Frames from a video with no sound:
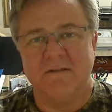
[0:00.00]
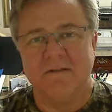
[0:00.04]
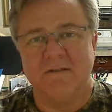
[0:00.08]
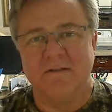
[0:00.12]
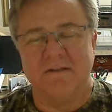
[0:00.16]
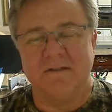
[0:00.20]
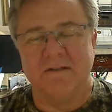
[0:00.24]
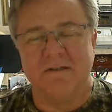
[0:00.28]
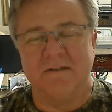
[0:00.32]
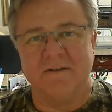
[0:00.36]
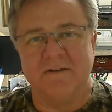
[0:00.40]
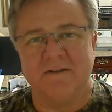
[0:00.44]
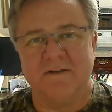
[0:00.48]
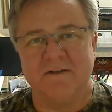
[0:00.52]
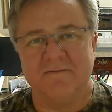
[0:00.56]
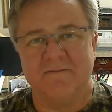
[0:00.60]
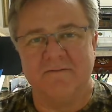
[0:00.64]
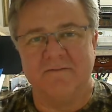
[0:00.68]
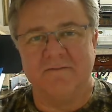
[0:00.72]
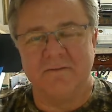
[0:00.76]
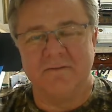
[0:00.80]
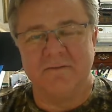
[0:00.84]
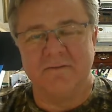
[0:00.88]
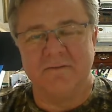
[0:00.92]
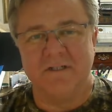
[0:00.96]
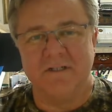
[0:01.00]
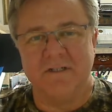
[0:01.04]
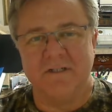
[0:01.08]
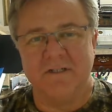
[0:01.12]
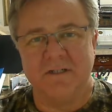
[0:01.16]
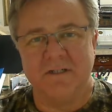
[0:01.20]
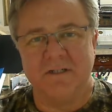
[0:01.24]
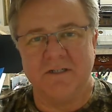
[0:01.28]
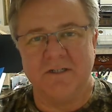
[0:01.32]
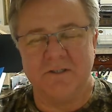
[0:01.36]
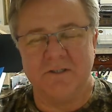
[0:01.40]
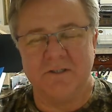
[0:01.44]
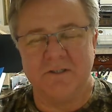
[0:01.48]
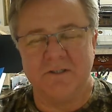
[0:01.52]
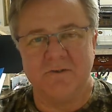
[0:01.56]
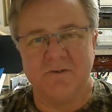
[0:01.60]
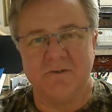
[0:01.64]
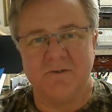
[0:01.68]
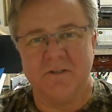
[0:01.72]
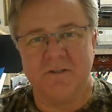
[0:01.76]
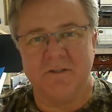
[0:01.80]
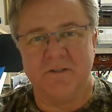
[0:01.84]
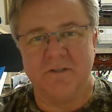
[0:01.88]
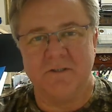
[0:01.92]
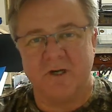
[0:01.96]
If there's any
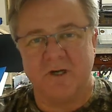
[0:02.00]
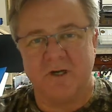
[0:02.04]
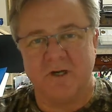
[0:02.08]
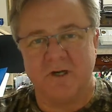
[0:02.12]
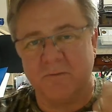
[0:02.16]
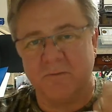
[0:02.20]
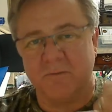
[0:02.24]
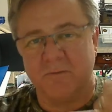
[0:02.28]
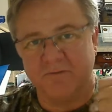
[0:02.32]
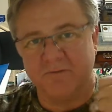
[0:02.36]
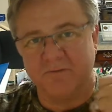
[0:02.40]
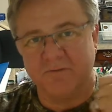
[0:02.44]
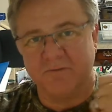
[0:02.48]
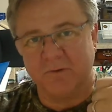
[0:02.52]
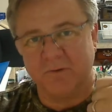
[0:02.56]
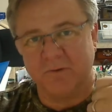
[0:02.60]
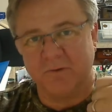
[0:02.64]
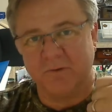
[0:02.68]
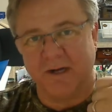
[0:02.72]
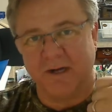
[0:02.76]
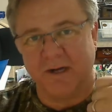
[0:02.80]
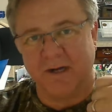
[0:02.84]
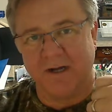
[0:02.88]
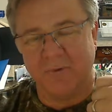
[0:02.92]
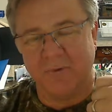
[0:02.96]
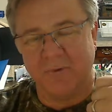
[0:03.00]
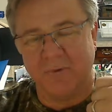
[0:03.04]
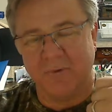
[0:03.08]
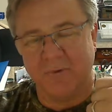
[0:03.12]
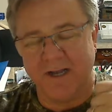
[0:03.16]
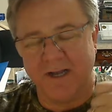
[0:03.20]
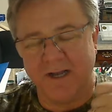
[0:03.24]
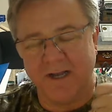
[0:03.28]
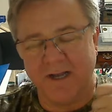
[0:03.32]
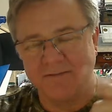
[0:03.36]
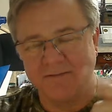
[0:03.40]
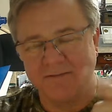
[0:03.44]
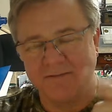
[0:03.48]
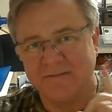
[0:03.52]
issues, I'm a phone call away.